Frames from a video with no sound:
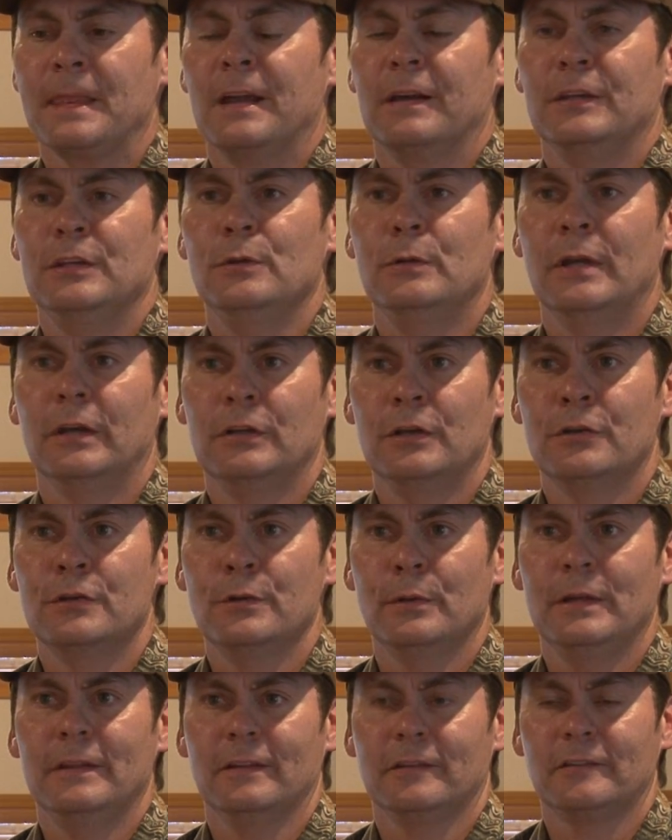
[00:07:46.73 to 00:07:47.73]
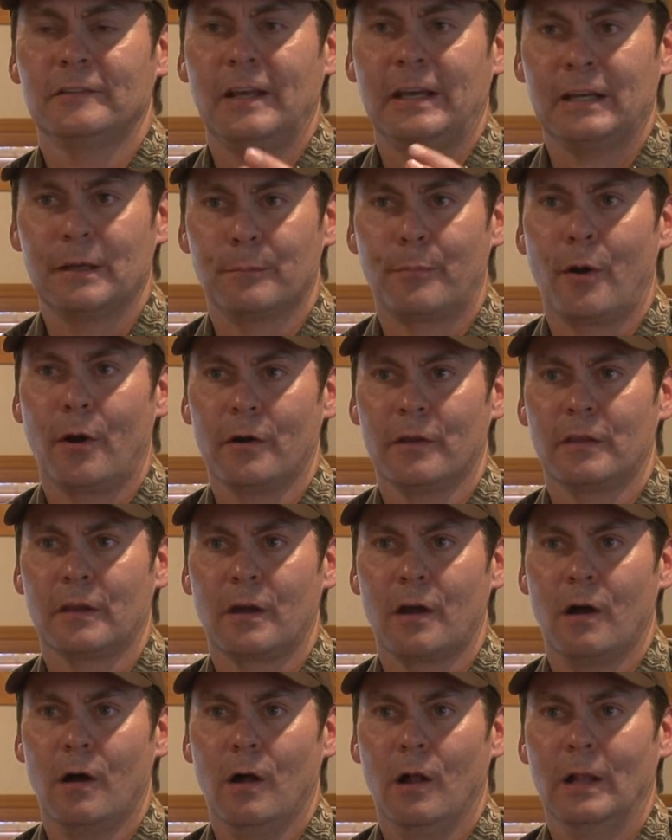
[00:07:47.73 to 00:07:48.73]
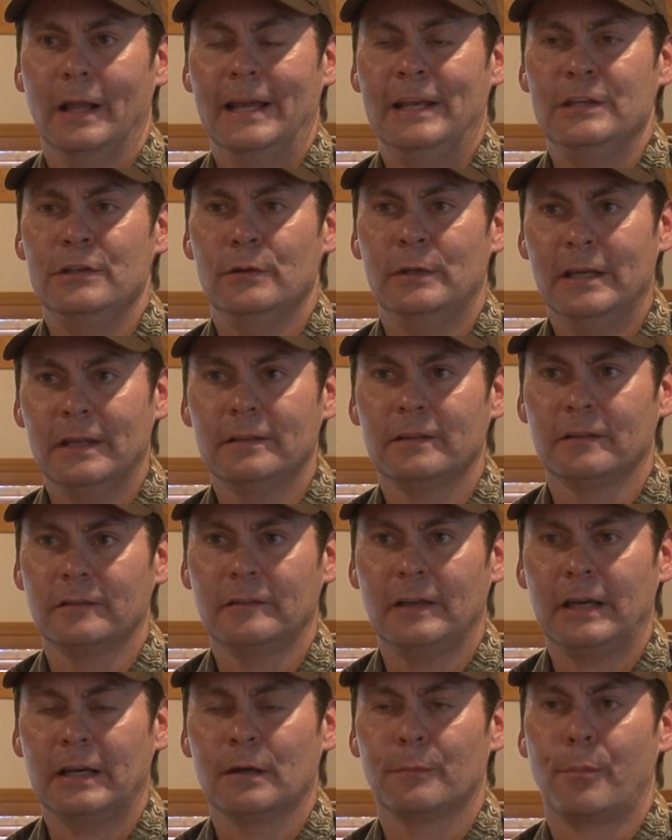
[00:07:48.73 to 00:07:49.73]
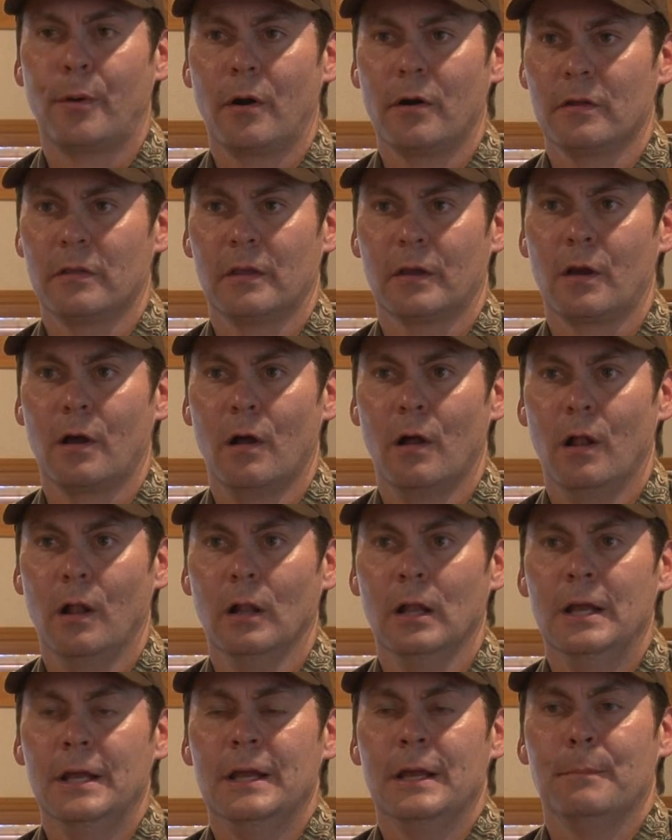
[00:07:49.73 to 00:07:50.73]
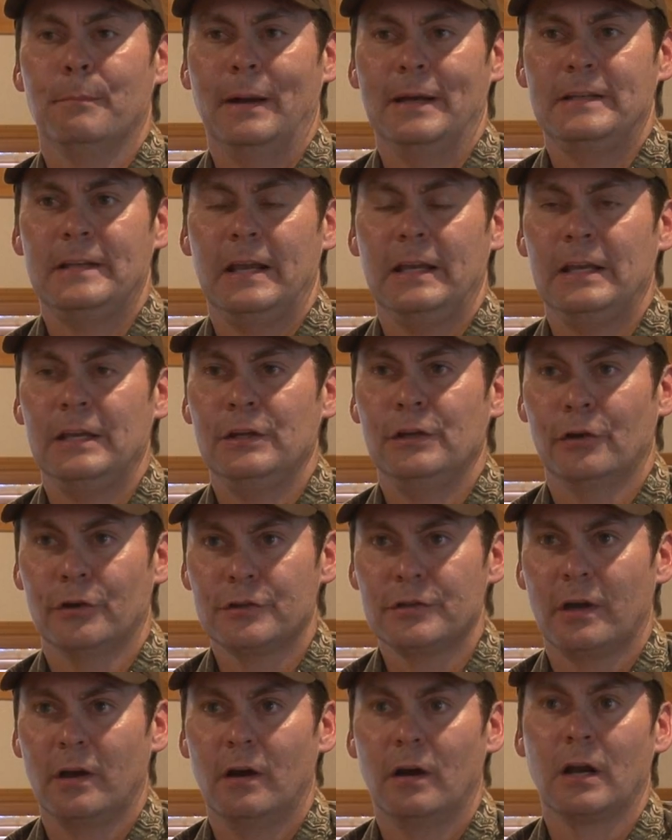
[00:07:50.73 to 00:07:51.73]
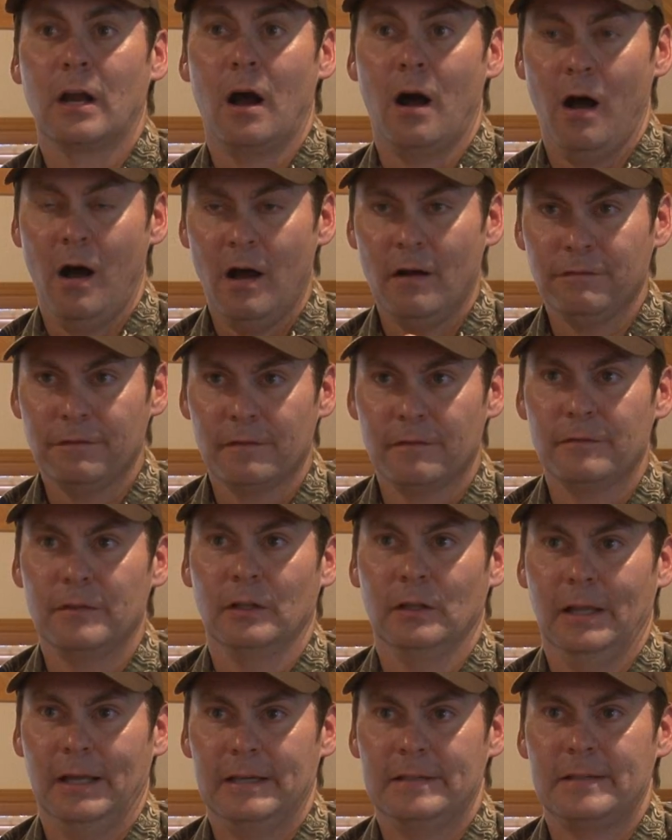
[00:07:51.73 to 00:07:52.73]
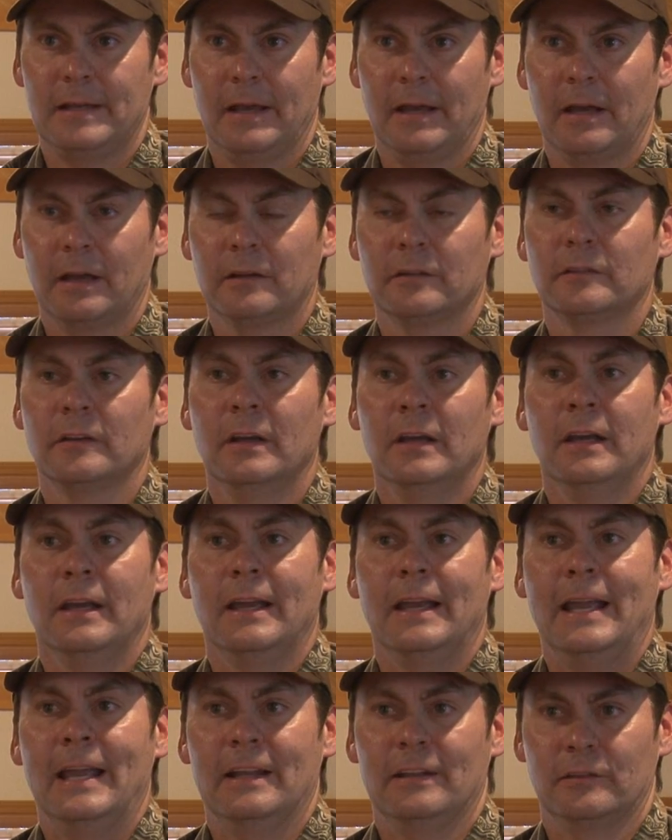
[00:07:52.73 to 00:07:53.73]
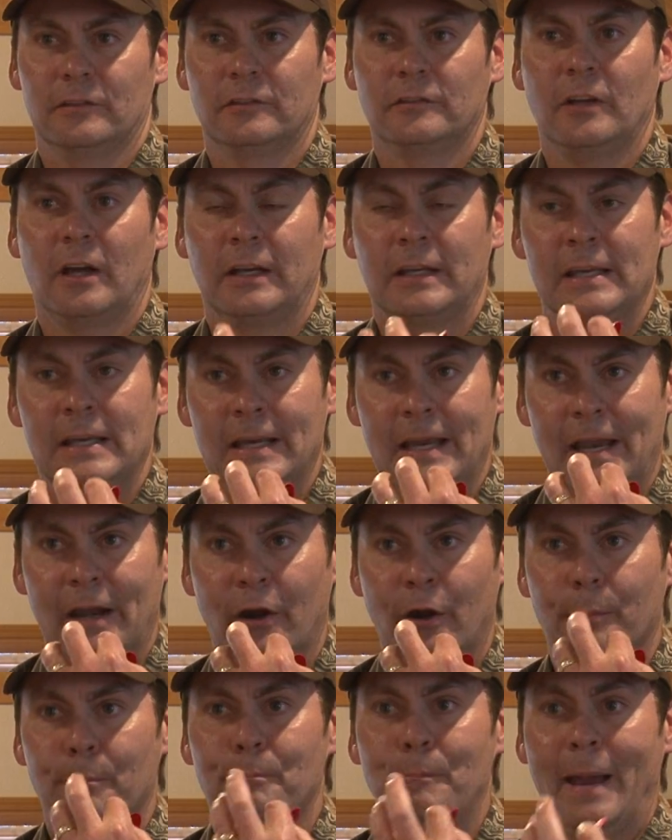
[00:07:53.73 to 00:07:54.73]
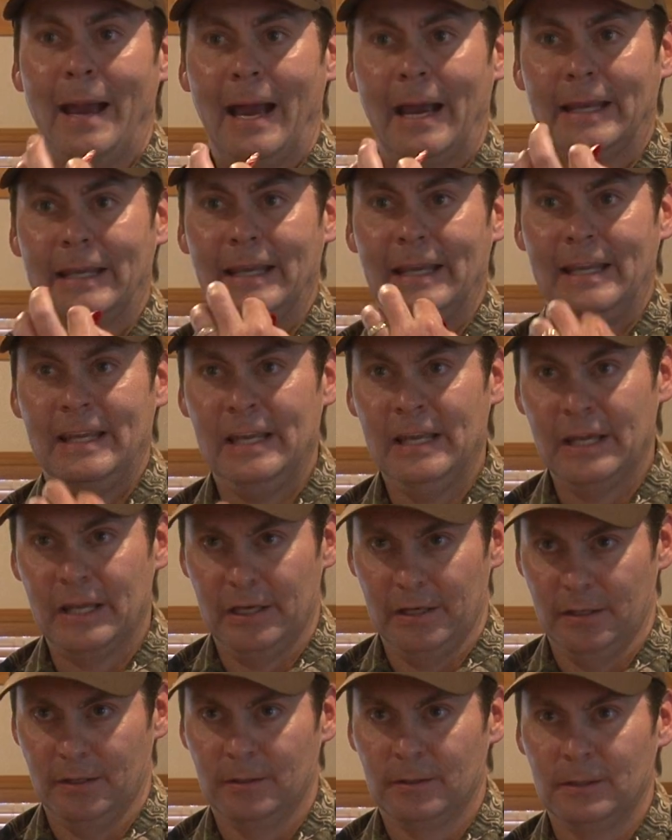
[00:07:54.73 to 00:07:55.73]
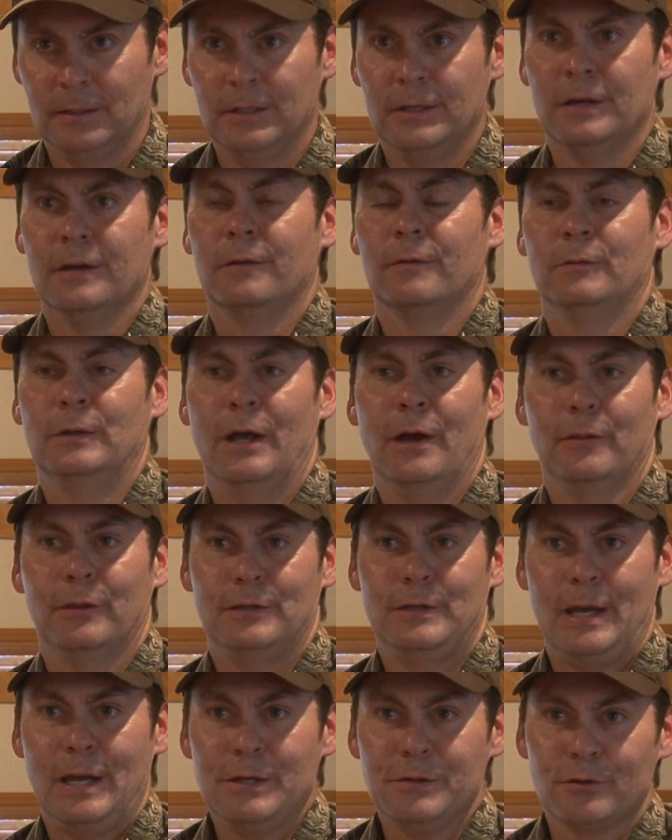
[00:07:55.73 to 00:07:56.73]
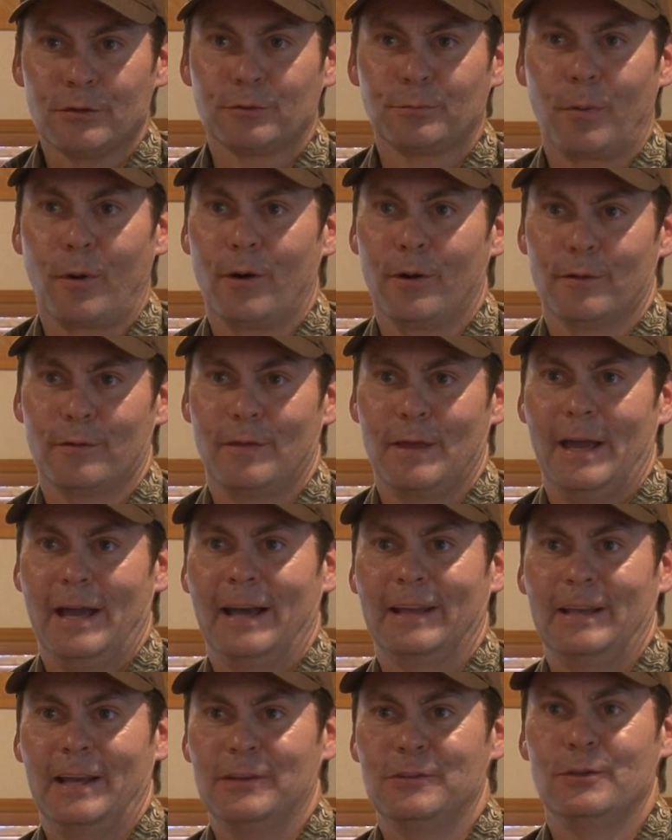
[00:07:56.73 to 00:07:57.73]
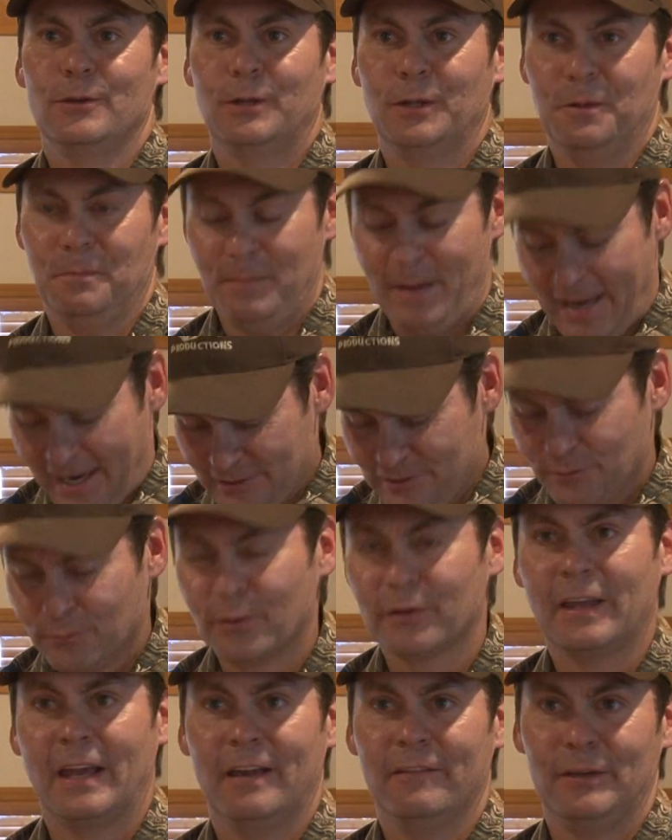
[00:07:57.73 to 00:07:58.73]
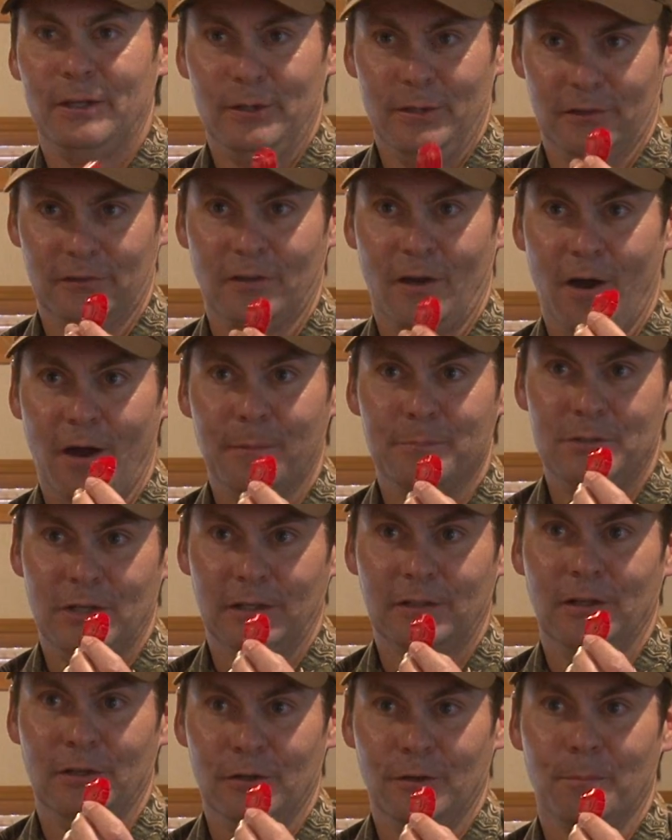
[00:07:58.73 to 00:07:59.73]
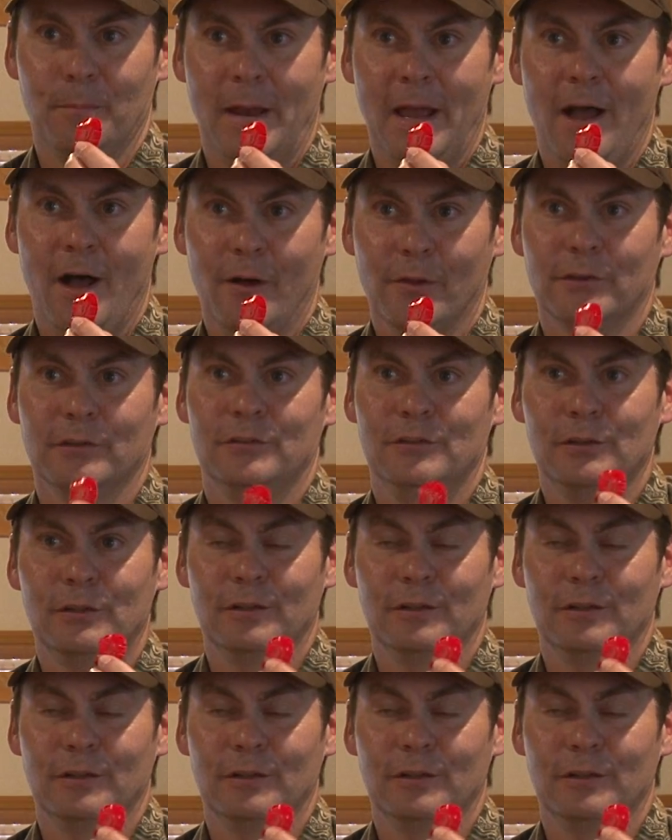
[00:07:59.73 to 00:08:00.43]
you're doing the second part of the call, and you get the second part of the call by taking your tongue off of the latex and sucking air back in. Now the dangerous part of that, as you can imagine with having this object in your mouth, is you